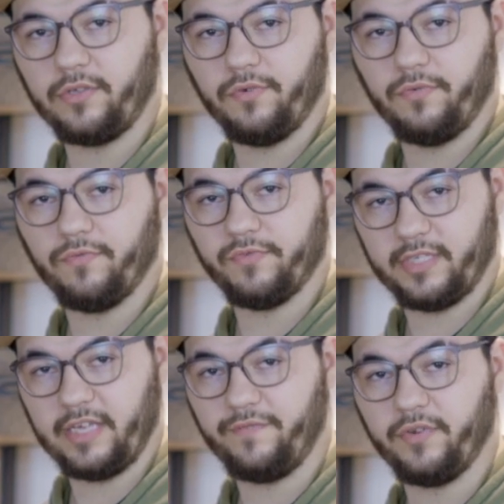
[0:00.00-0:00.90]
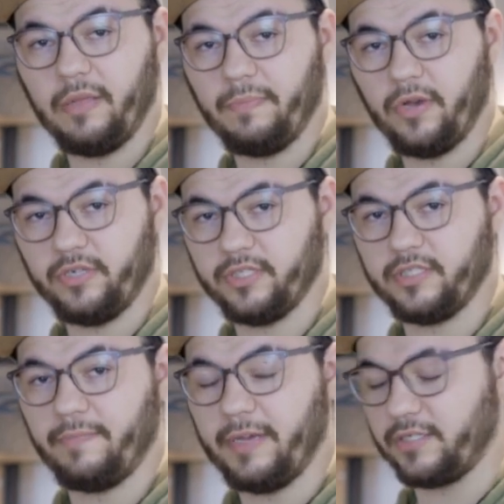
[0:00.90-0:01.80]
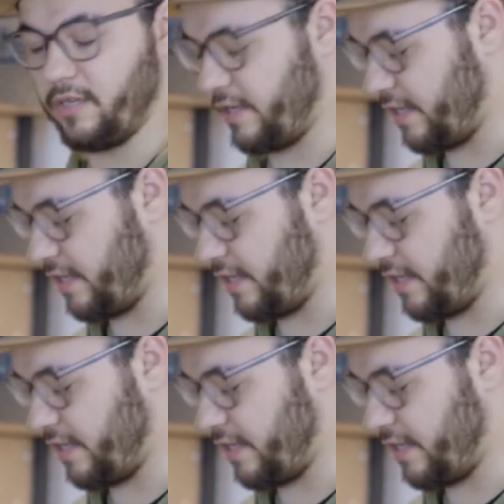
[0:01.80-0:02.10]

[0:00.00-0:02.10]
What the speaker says: you receive when you purchase the bash guard